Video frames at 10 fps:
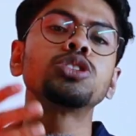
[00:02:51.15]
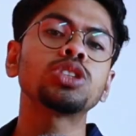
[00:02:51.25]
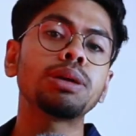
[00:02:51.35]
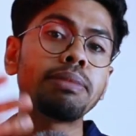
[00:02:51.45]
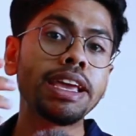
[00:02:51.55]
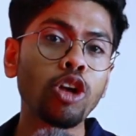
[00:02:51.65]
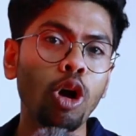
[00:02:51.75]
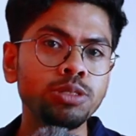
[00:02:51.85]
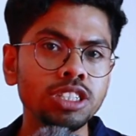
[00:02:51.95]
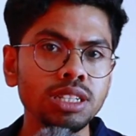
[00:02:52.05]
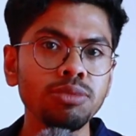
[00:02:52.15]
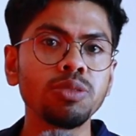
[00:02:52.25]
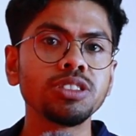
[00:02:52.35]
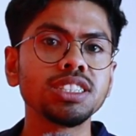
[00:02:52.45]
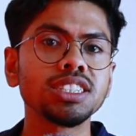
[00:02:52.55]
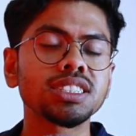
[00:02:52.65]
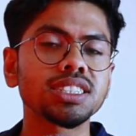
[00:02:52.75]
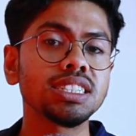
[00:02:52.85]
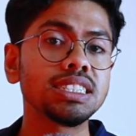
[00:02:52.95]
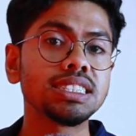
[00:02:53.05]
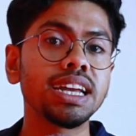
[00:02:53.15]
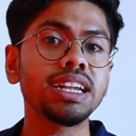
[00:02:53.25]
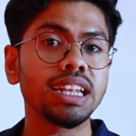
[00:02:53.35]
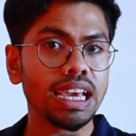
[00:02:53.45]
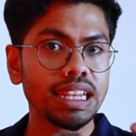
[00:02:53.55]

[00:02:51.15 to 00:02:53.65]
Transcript: So the main objective of this discussion is that